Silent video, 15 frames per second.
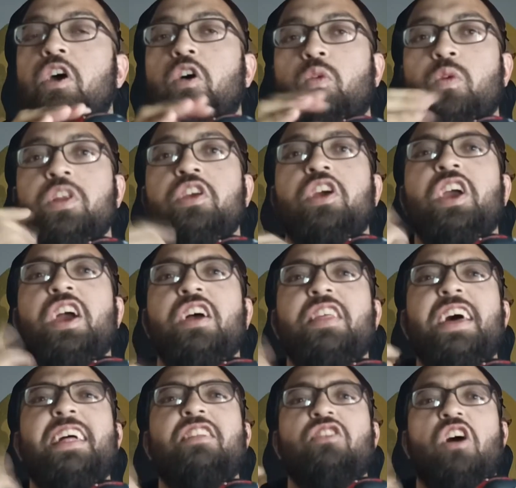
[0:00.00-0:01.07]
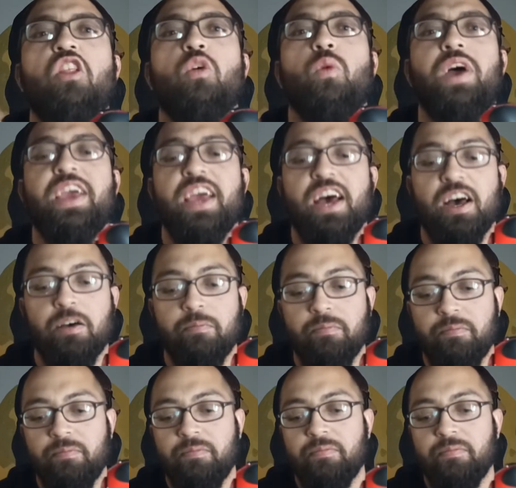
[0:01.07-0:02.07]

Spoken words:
When you hear that, it's all the way up. Now